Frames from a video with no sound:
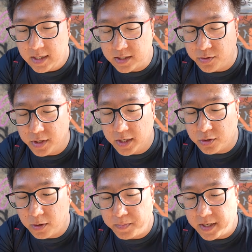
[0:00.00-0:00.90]
let's go ahead to
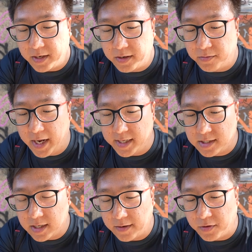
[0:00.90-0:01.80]
complete the
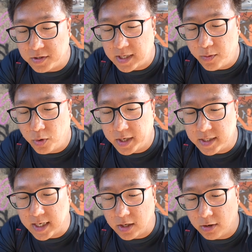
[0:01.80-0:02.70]
rest. I could start walking,
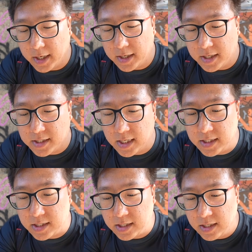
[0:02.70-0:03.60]
start clocking the
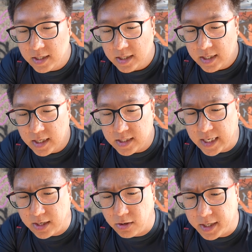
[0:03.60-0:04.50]
distance, and
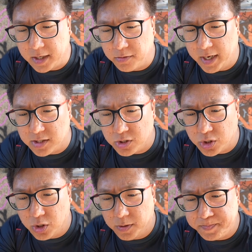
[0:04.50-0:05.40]
start clocking the rates
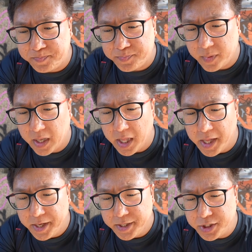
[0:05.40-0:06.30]
also.
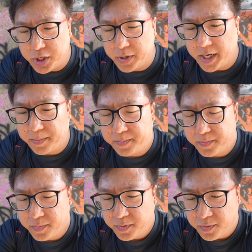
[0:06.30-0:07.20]
So
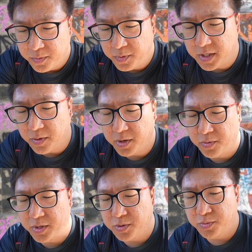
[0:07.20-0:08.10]
which
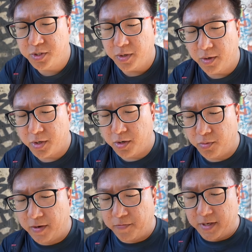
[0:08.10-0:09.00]
one are we gonna
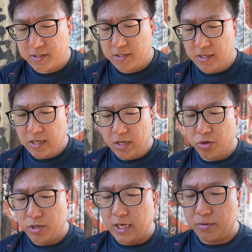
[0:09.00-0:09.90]
rate first?
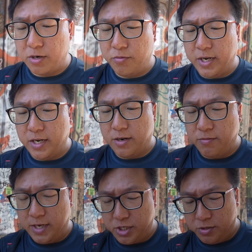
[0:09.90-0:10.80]
Don't think I'm gonna rate
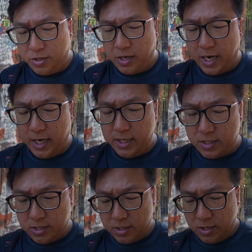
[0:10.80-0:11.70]
Reggie
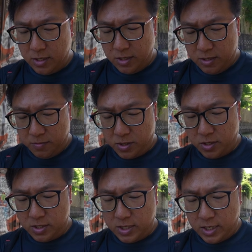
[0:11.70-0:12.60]
Ice
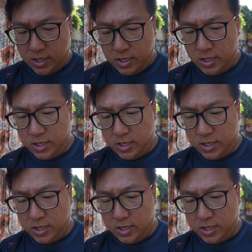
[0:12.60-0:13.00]
because I